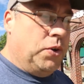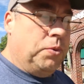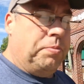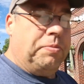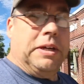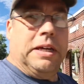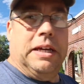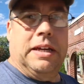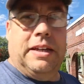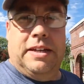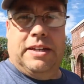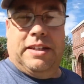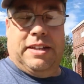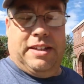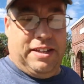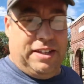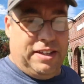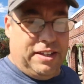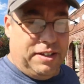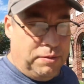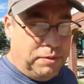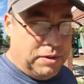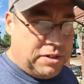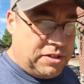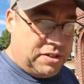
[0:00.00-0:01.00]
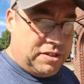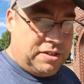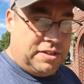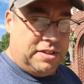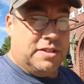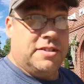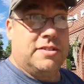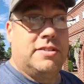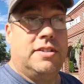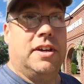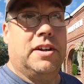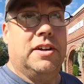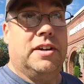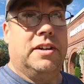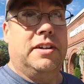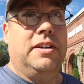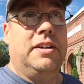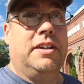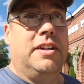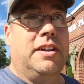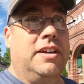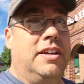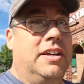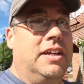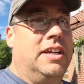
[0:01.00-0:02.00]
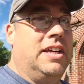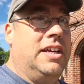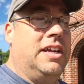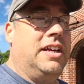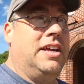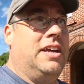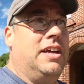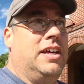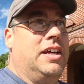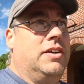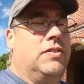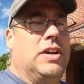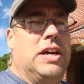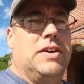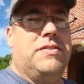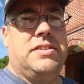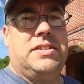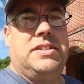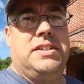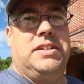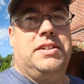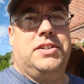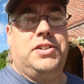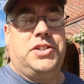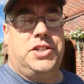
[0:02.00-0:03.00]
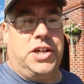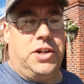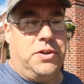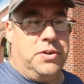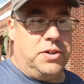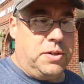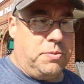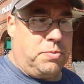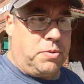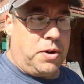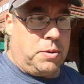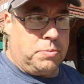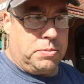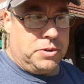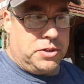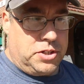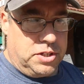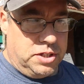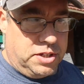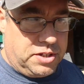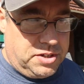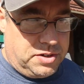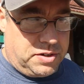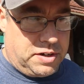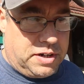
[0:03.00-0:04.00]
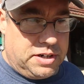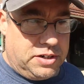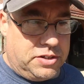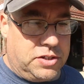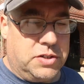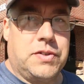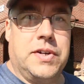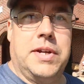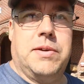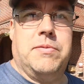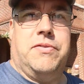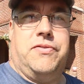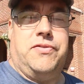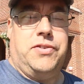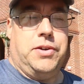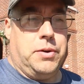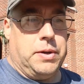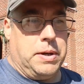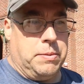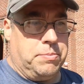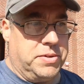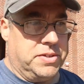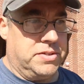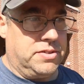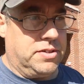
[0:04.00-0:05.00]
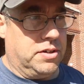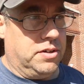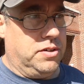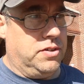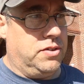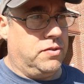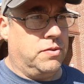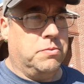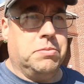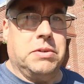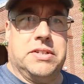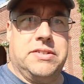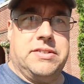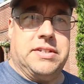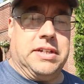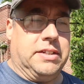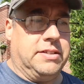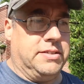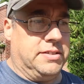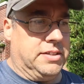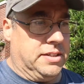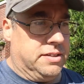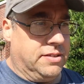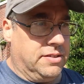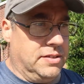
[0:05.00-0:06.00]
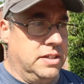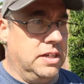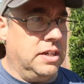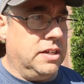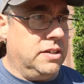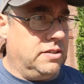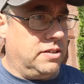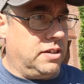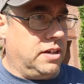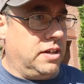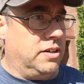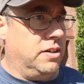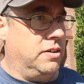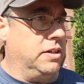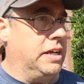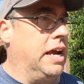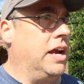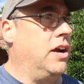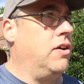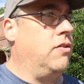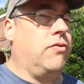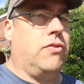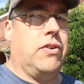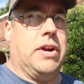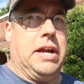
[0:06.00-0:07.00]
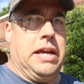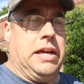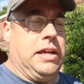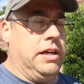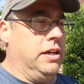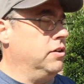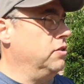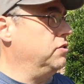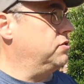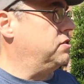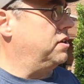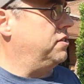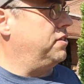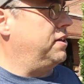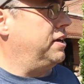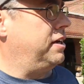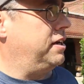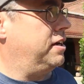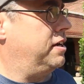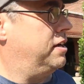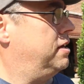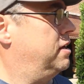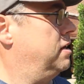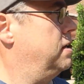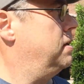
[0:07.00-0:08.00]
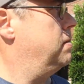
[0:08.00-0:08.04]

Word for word: Opie, which is the son. If you haven't seen the show, you probably should try to stream a few episodes from the 60s. It's on air for eight years, I think.